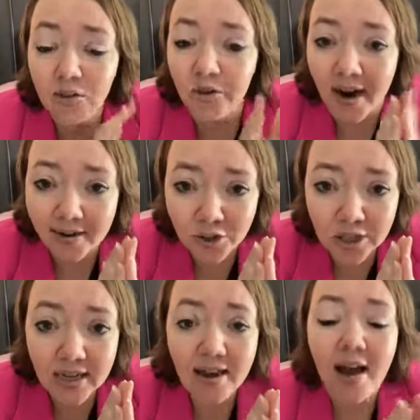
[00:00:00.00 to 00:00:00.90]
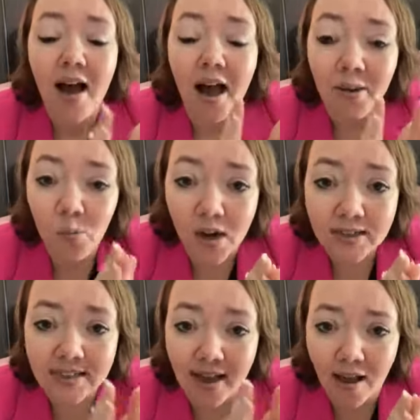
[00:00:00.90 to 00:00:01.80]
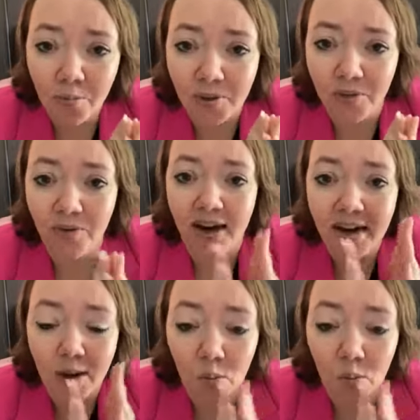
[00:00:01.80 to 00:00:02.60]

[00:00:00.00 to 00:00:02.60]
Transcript: strategy, I want to help you, right?